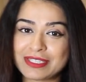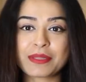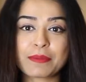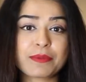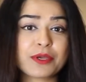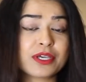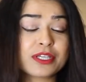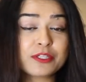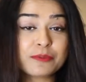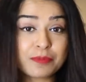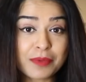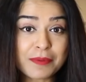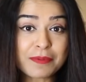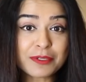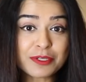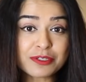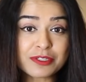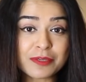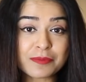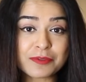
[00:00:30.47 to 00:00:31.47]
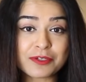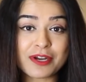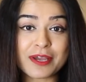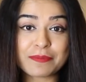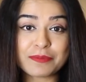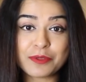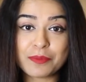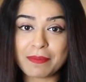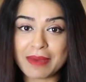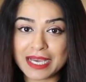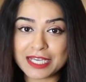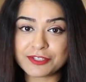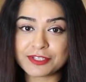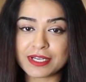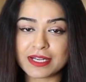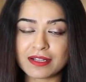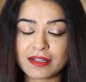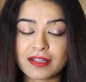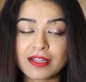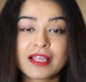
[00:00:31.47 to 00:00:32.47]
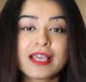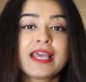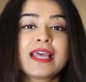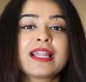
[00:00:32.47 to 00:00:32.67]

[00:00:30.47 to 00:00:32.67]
Because people who subscribe to my channel